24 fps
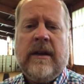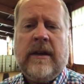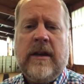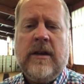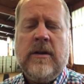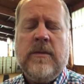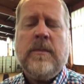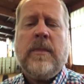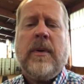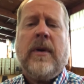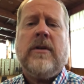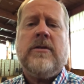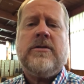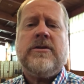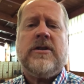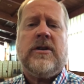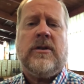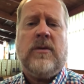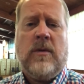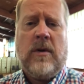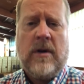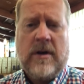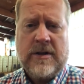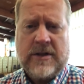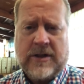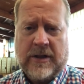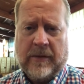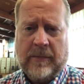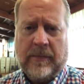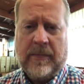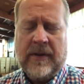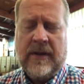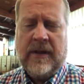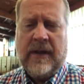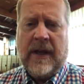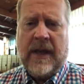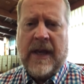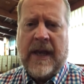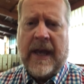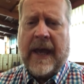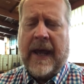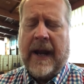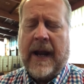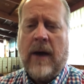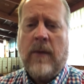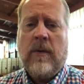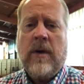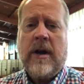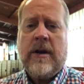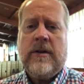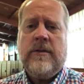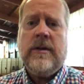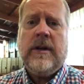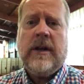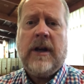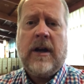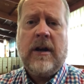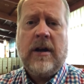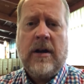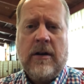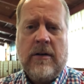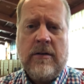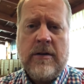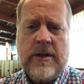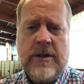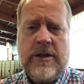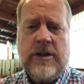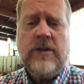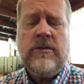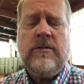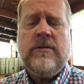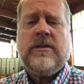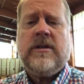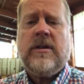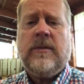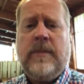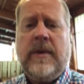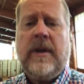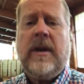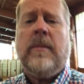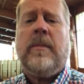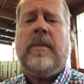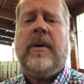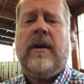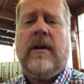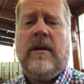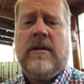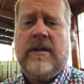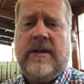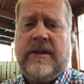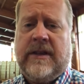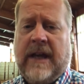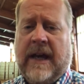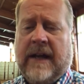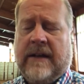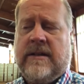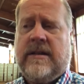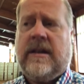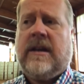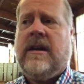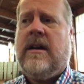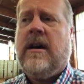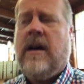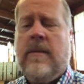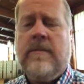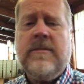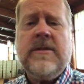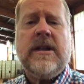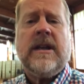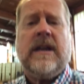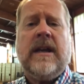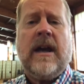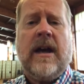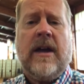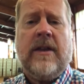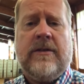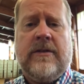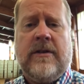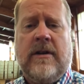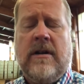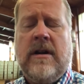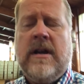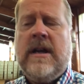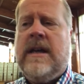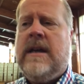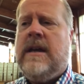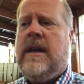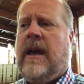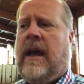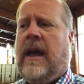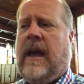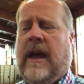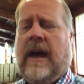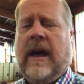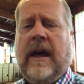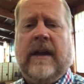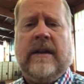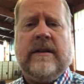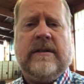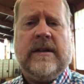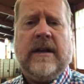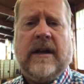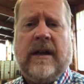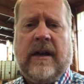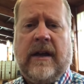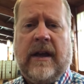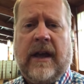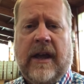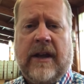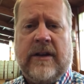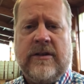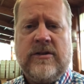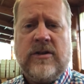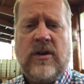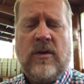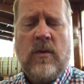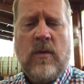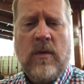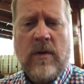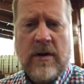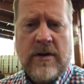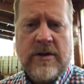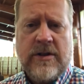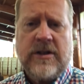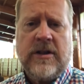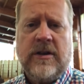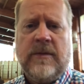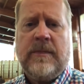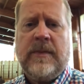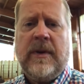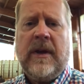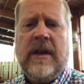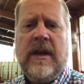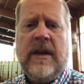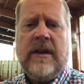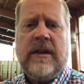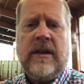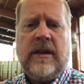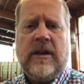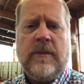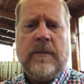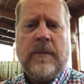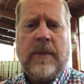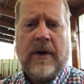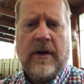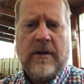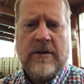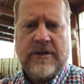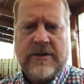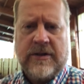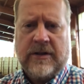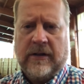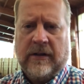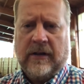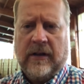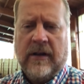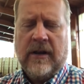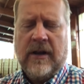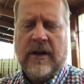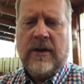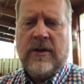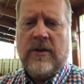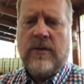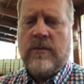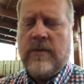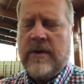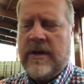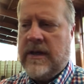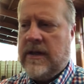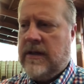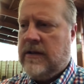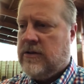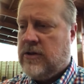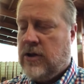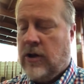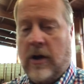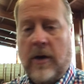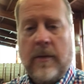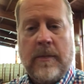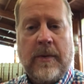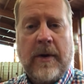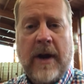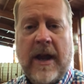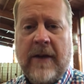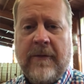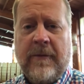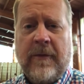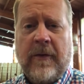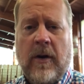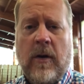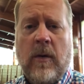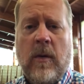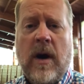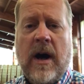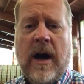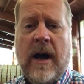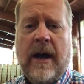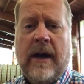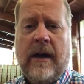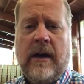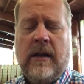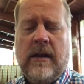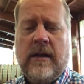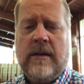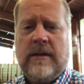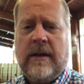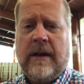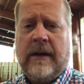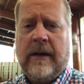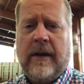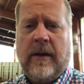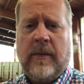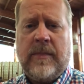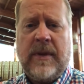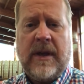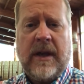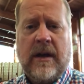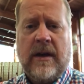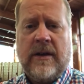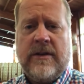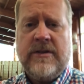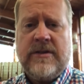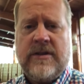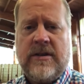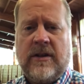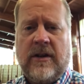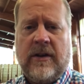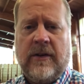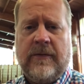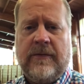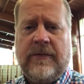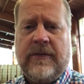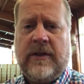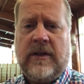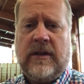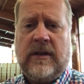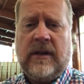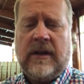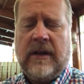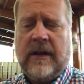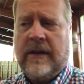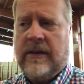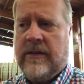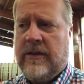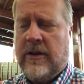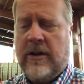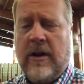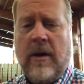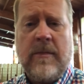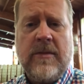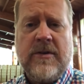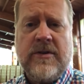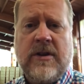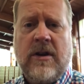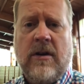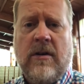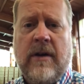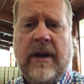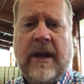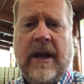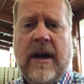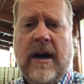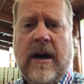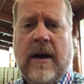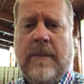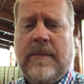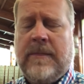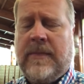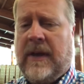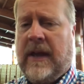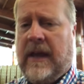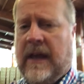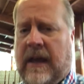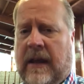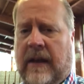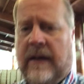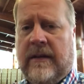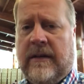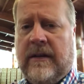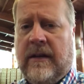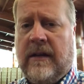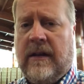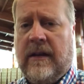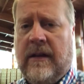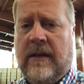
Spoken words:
in-person worship. And I want to encourage you to be a part of that, to come together and to worship in person. We took a break for a while because of the numbers going up and